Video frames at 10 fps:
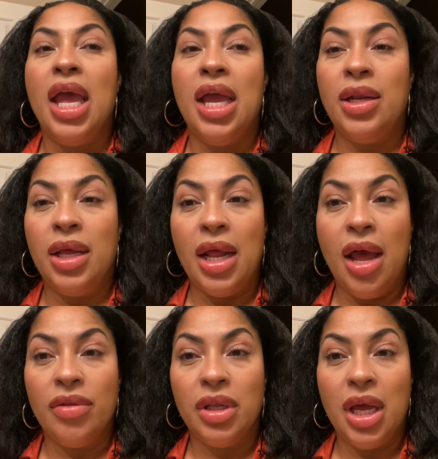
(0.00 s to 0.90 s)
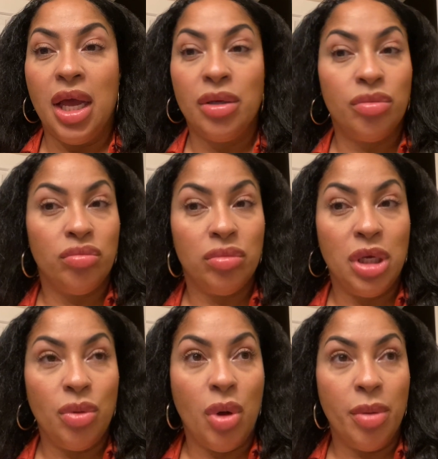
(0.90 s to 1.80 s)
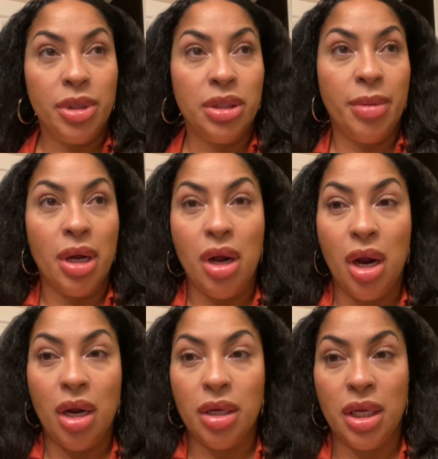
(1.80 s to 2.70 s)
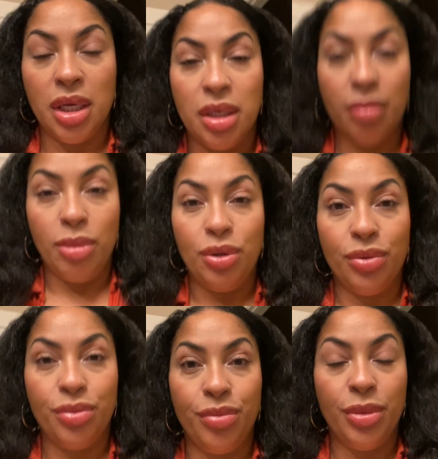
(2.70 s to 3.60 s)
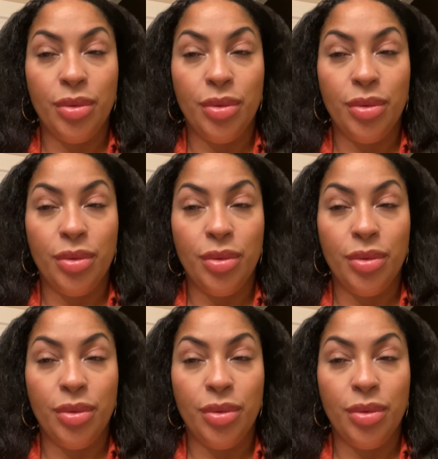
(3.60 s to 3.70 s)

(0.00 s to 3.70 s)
And then after that, he walked me to my car, and boom,